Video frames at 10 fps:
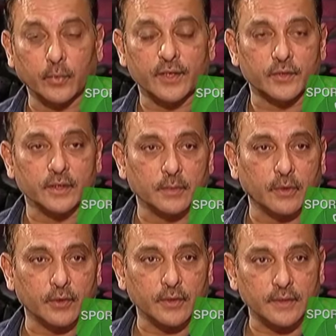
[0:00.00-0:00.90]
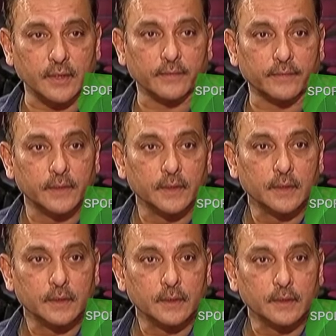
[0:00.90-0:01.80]
questions about yourself.
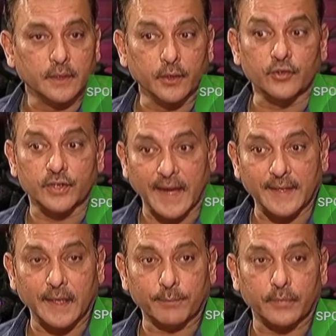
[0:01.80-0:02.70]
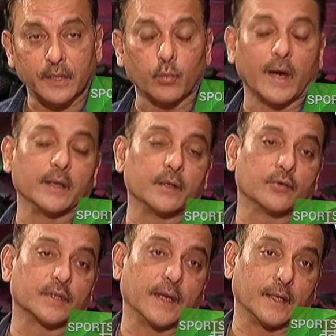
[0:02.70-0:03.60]
Did you stand up, and why didn't
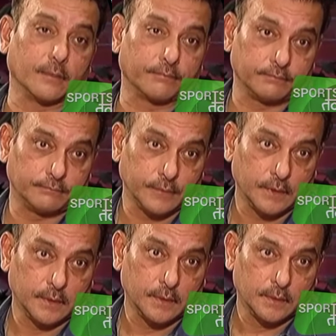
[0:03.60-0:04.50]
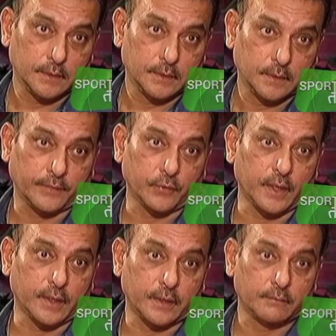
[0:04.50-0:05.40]
you stand up if you
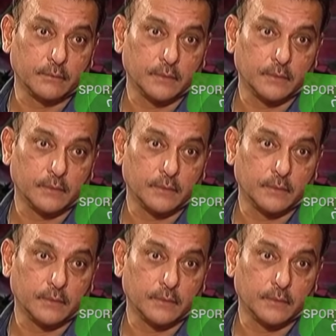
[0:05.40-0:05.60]
didn't?